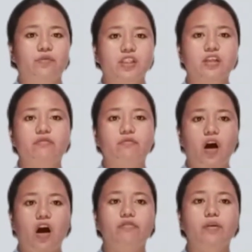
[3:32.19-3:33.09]

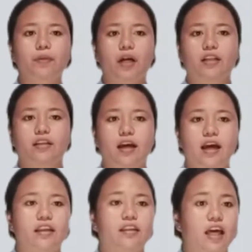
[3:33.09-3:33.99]
reservoir of the blood
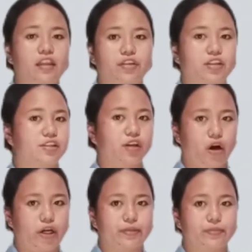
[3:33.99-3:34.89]
that enters the
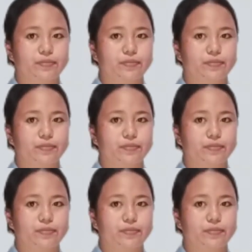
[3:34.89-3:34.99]
heart.